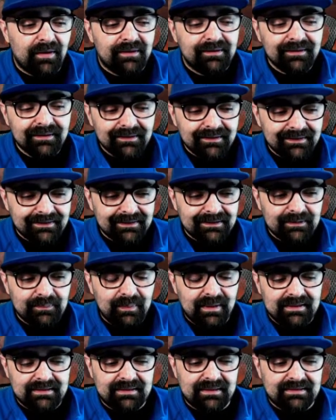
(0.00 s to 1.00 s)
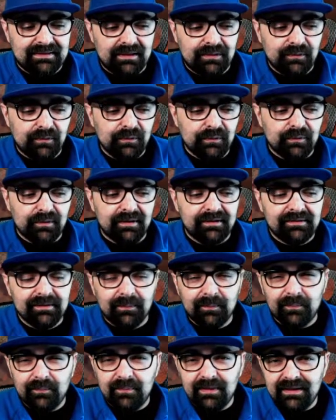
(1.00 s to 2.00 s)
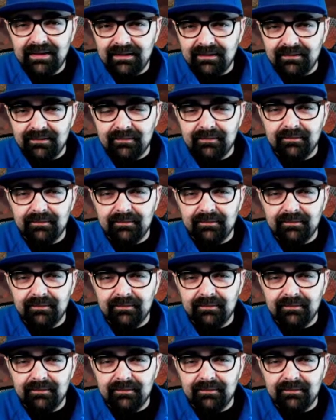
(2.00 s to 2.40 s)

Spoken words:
I took a look at this base and I said, ooh, it's a bit...